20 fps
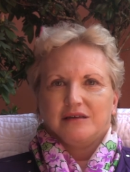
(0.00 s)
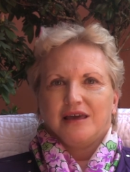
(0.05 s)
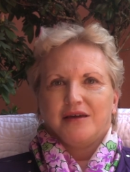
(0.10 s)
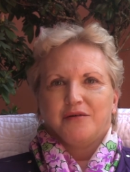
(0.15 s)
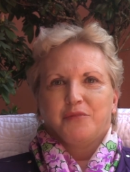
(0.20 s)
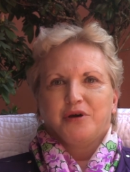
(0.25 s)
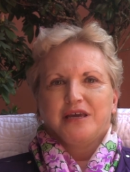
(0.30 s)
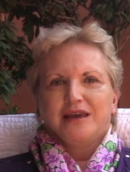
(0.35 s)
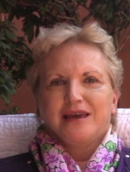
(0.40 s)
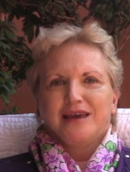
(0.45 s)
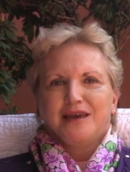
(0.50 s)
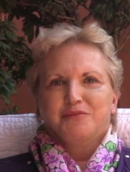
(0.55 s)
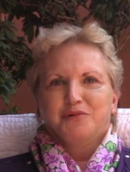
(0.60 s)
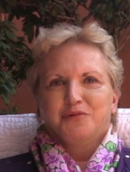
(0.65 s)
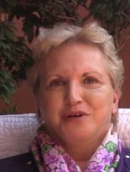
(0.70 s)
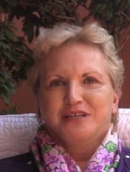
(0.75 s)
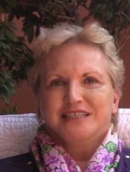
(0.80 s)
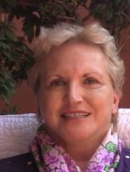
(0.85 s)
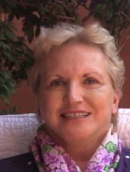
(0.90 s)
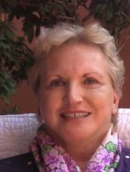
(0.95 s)
and we came
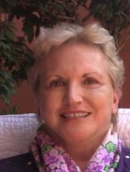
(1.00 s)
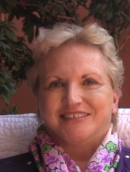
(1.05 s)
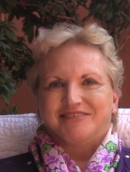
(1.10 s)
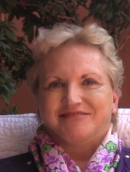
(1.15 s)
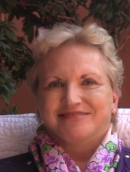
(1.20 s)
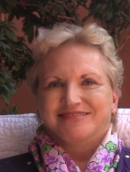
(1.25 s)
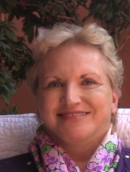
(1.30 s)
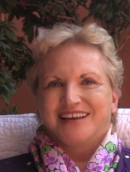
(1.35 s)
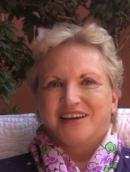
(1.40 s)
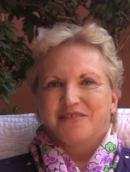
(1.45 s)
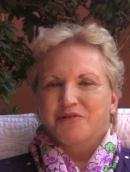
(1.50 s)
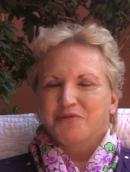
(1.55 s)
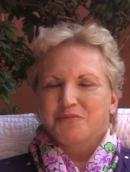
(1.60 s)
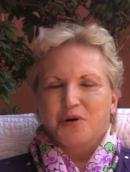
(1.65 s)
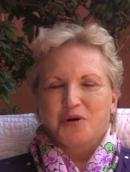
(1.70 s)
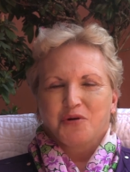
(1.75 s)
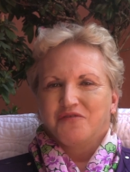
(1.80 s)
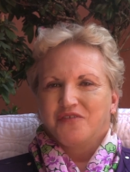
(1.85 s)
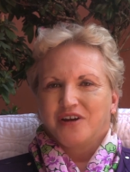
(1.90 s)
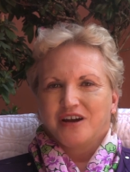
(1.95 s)
and we did it. And we're
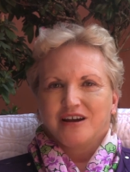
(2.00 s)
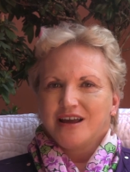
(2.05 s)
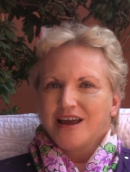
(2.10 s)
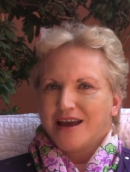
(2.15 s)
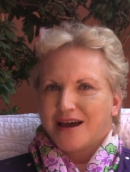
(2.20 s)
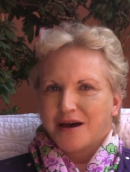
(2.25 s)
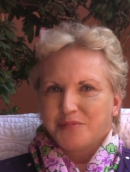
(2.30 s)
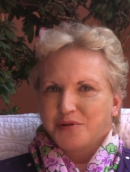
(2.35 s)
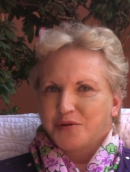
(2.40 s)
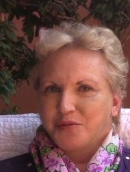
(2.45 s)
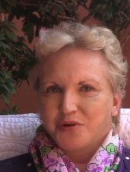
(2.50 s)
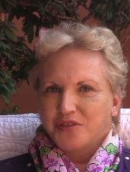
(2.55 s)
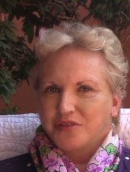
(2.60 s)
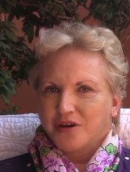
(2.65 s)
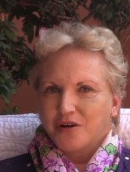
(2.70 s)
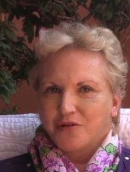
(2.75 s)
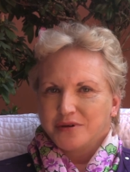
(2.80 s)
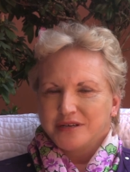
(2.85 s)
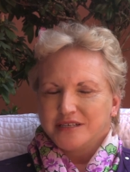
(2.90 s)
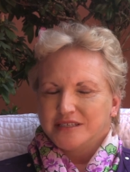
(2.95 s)
both very happy
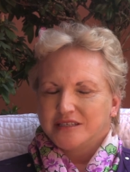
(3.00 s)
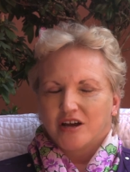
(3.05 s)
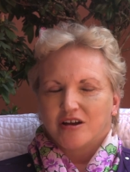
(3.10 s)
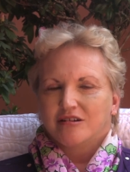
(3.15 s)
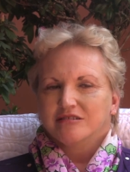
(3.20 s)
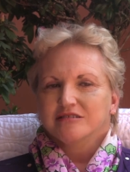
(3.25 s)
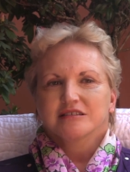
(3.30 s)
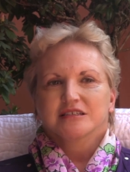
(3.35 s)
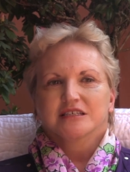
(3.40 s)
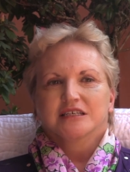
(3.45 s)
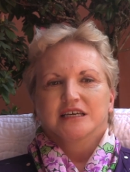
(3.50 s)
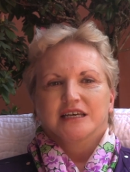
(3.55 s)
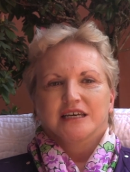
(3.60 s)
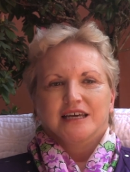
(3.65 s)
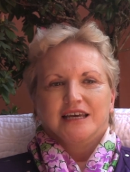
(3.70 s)
with our results.